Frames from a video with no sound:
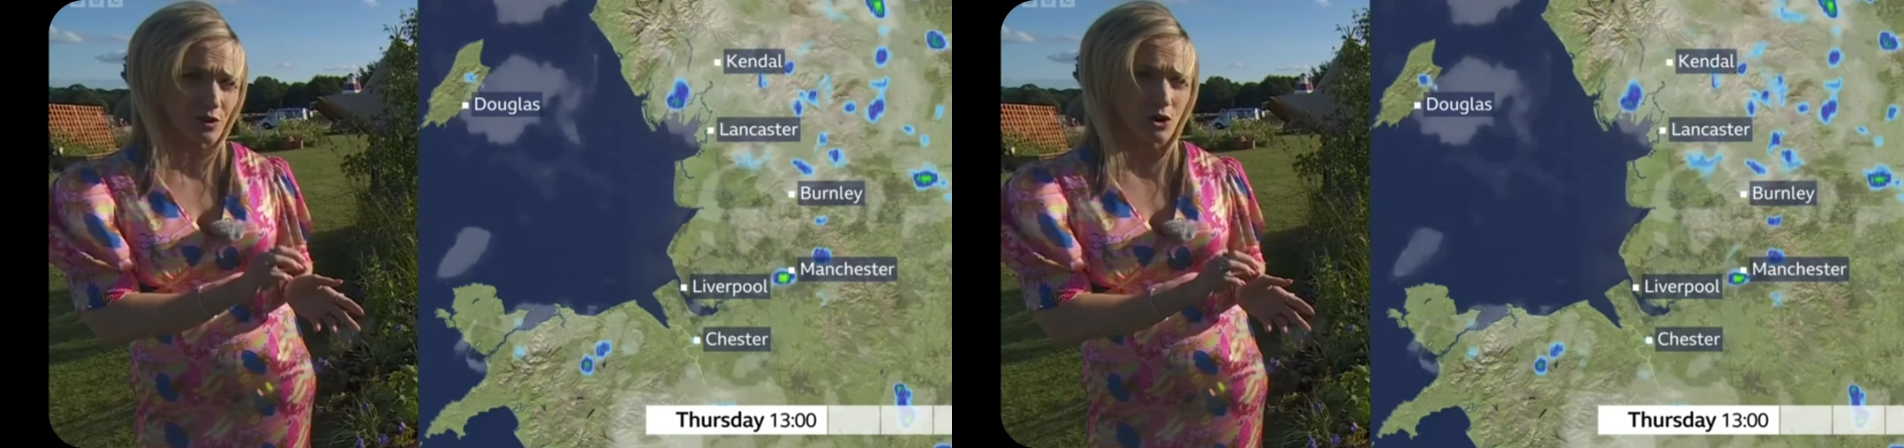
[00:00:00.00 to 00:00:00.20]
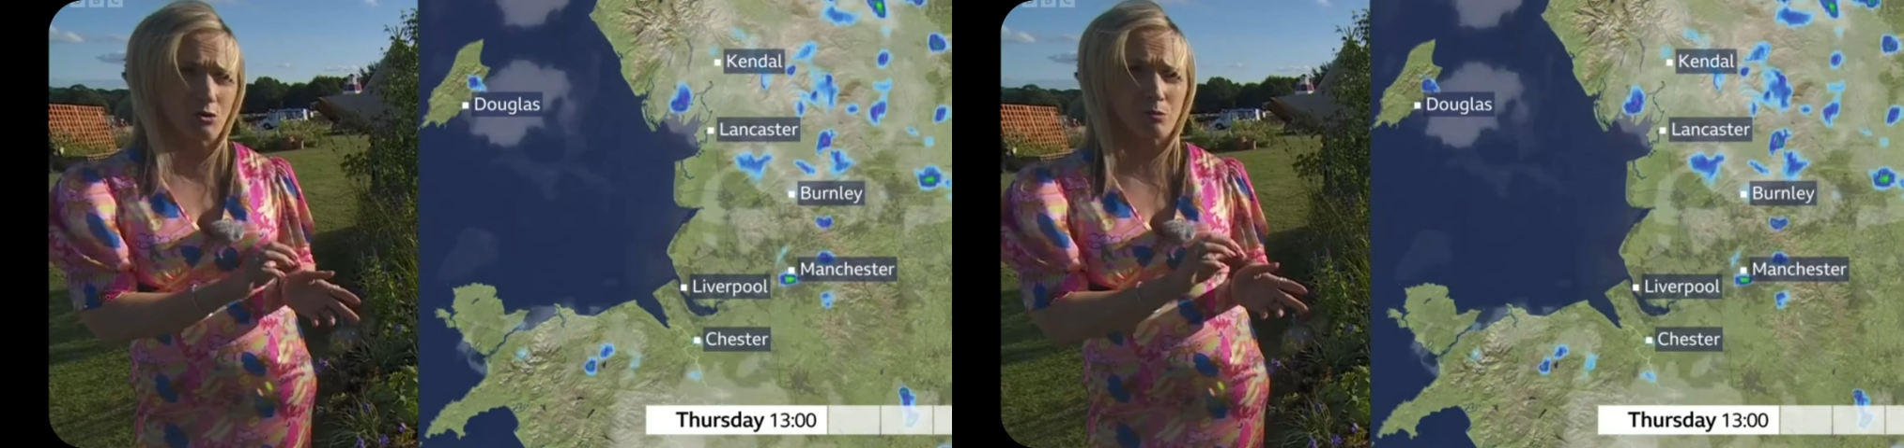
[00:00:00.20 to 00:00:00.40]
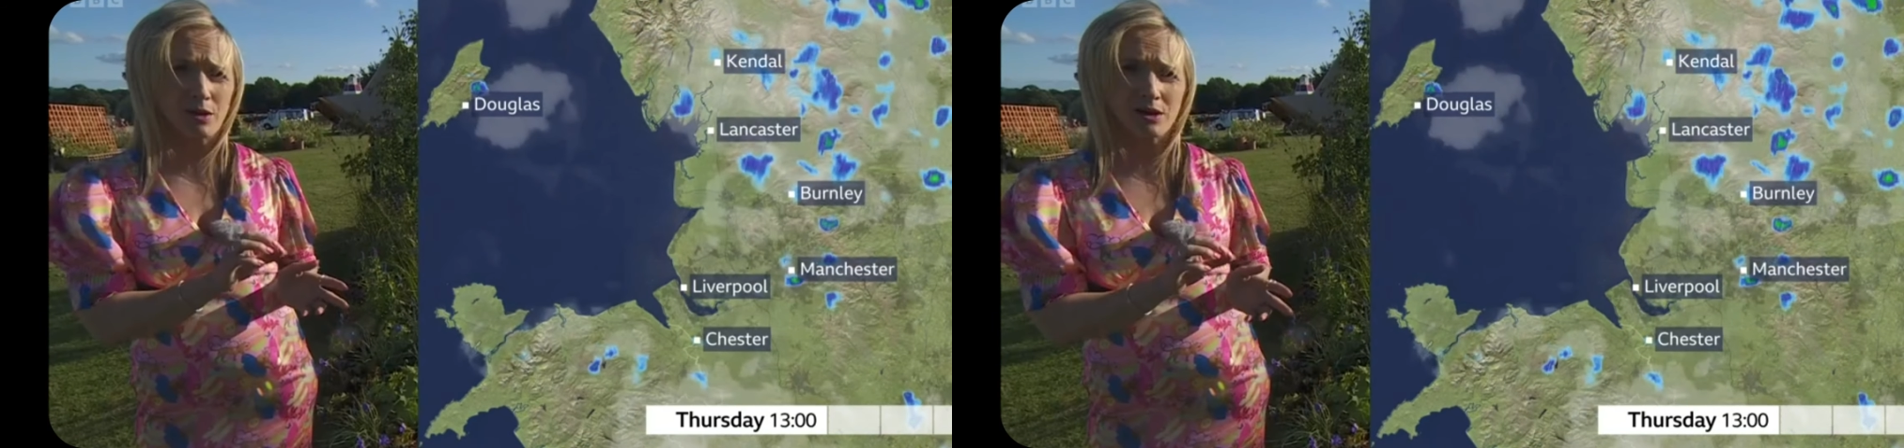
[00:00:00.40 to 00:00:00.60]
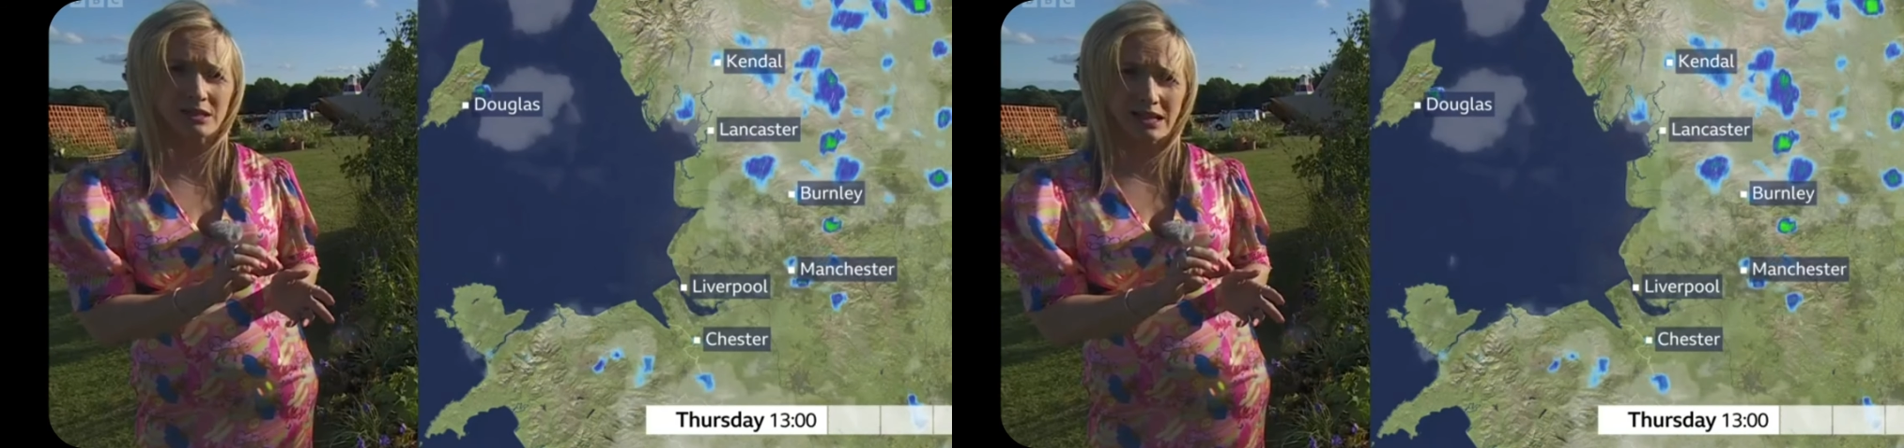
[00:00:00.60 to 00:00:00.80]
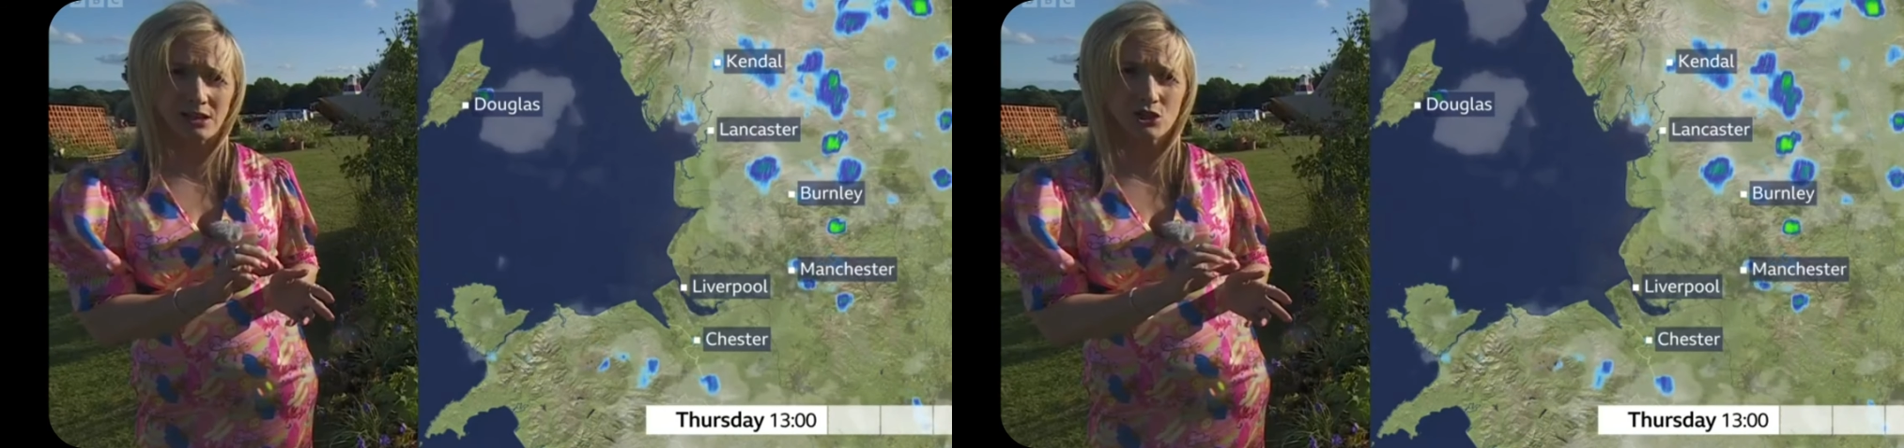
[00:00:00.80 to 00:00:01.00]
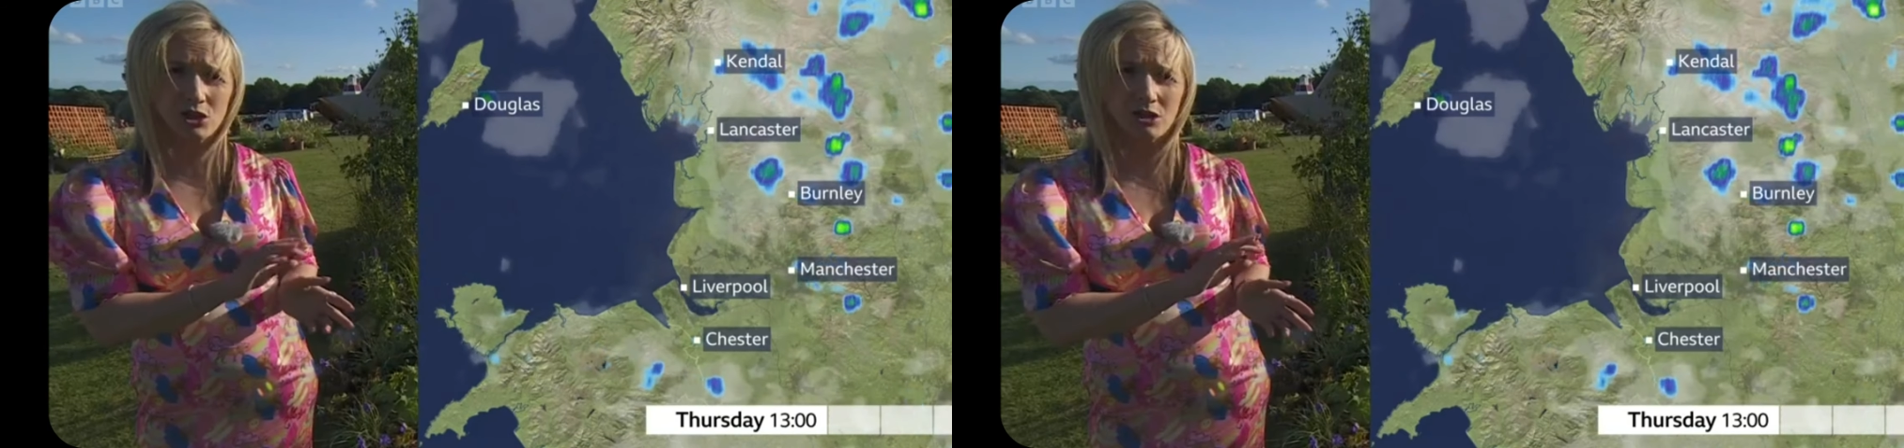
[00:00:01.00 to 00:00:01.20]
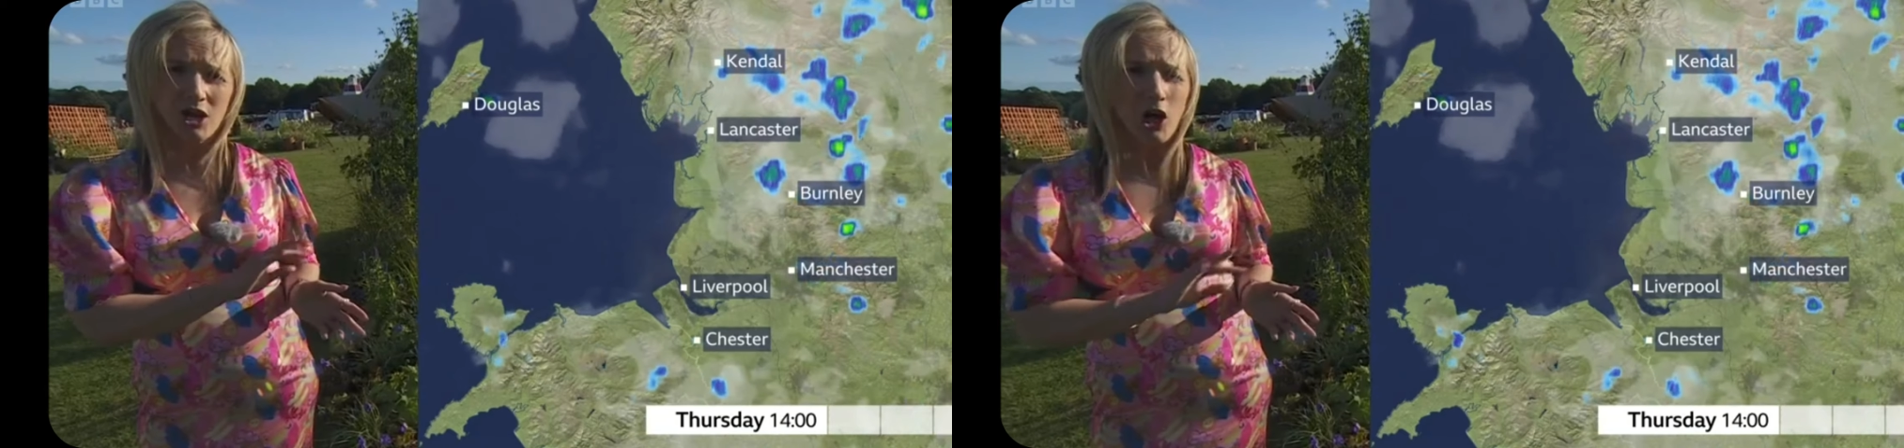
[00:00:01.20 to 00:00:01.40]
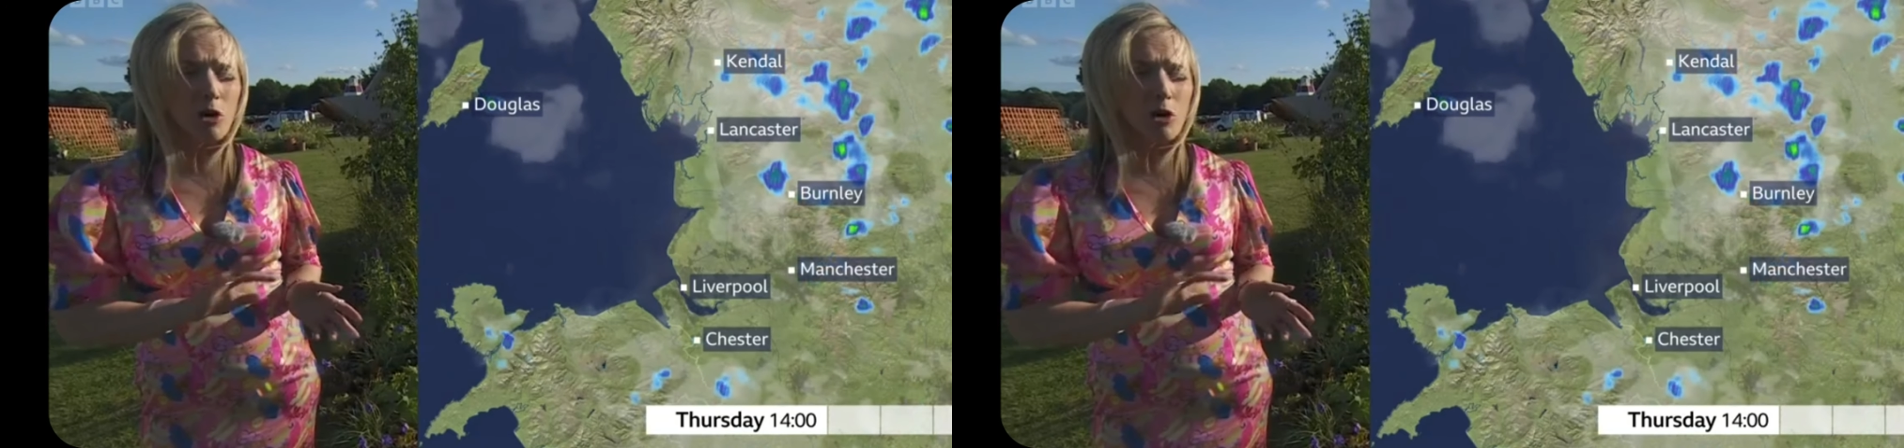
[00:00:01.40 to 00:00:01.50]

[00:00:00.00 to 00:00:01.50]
for Cumbria and Lancashire,